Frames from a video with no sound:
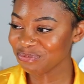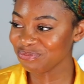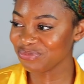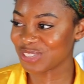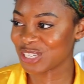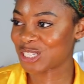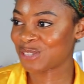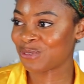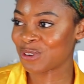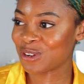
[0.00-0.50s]

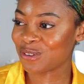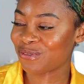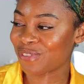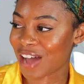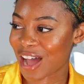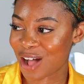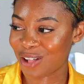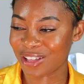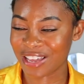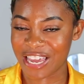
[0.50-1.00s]
this foot
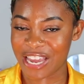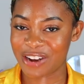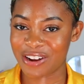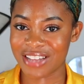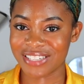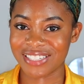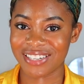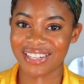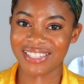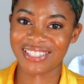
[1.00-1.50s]
file here
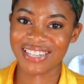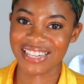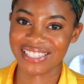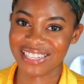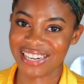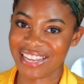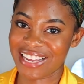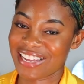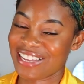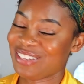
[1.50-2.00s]
as a
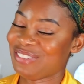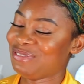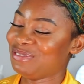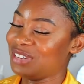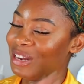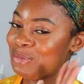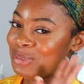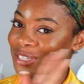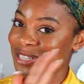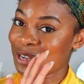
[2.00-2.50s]
necessity.
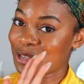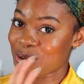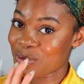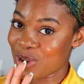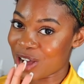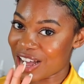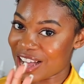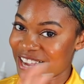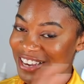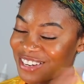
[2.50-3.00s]
Let me tell you
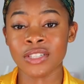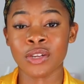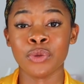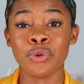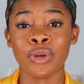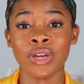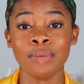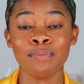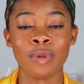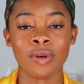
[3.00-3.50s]
why. So you
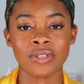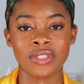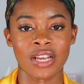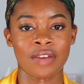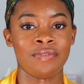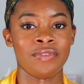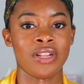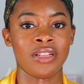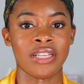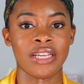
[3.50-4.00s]
can most
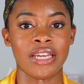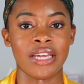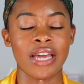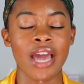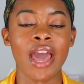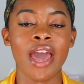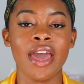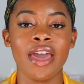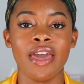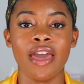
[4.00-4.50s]
definitely
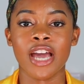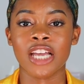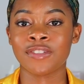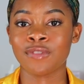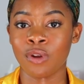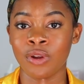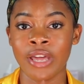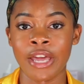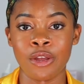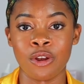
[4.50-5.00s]

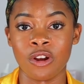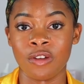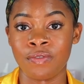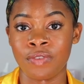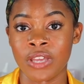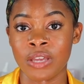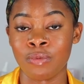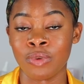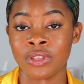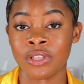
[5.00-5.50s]
exfoliate your
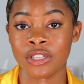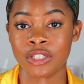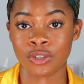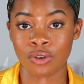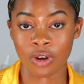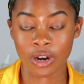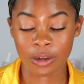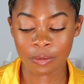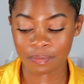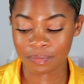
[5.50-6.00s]
feet with a
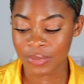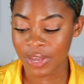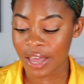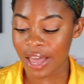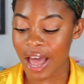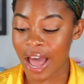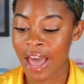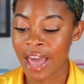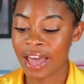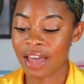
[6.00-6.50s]
scrub.
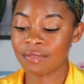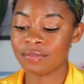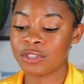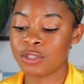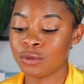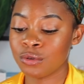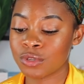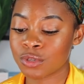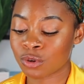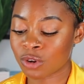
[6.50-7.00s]
I have
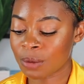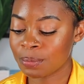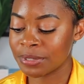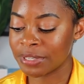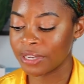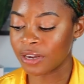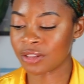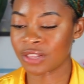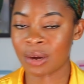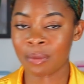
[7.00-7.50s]
two scrubs
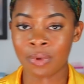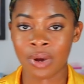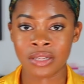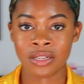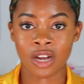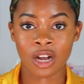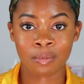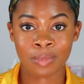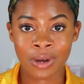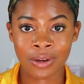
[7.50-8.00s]
here that I'm going to
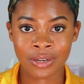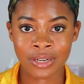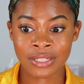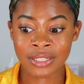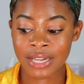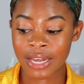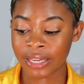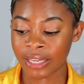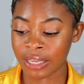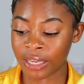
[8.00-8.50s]
talk about in a
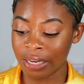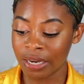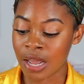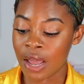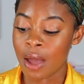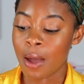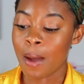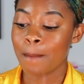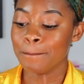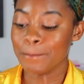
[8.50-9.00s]
second,
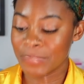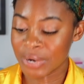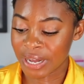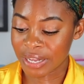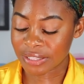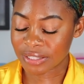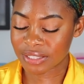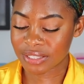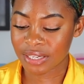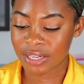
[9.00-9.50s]

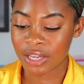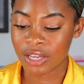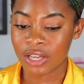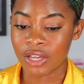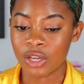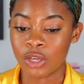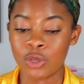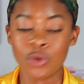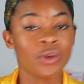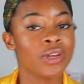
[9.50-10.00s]
but
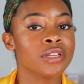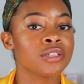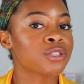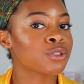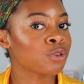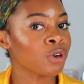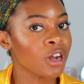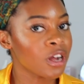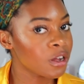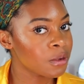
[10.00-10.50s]
you can
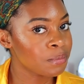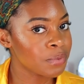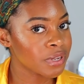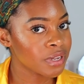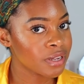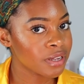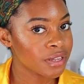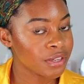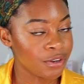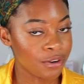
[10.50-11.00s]
scrub
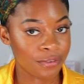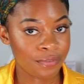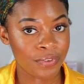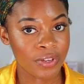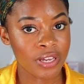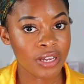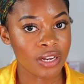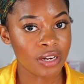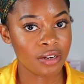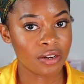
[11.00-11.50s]
your
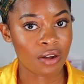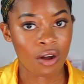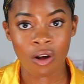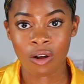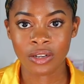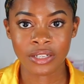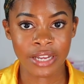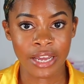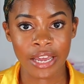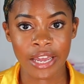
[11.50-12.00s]
feet
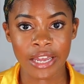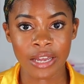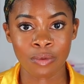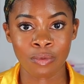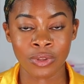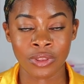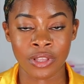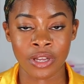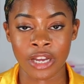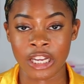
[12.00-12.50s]
all day
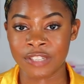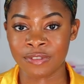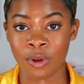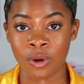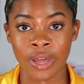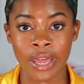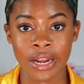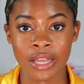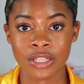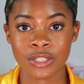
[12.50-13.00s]
with the
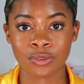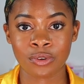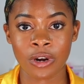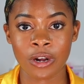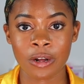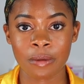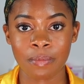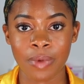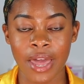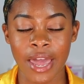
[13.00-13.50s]
exfoliating
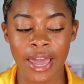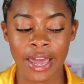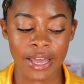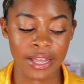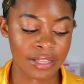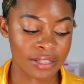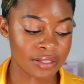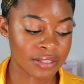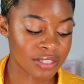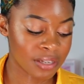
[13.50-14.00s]
scrub,
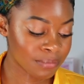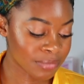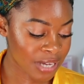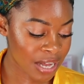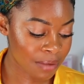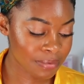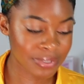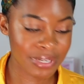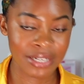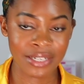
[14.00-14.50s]
and
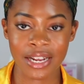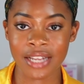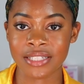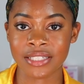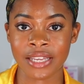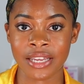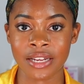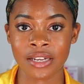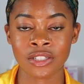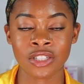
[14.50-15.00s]
sometimes that dead
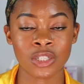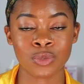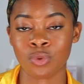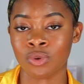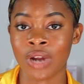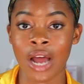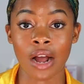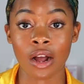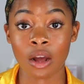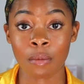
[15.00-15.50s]
skin just will
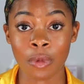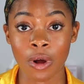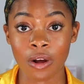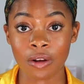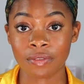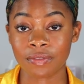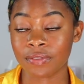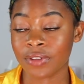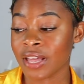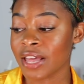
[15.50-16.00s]
not come
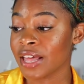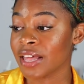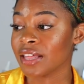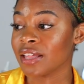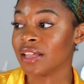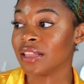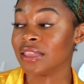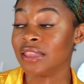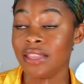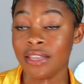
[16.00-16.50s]
off.
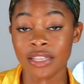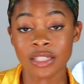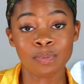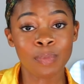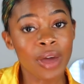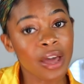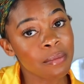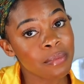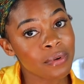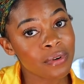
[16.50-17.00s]
This
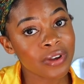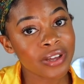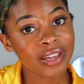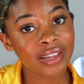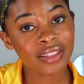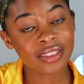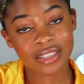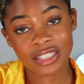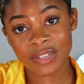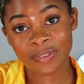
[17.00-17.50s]
bad
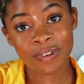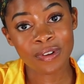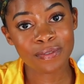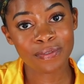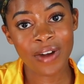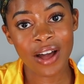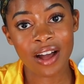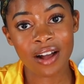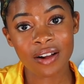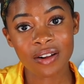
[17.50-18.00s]
boy, this foot
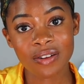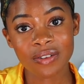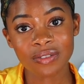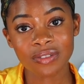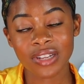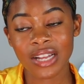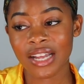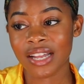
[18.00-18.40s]
file,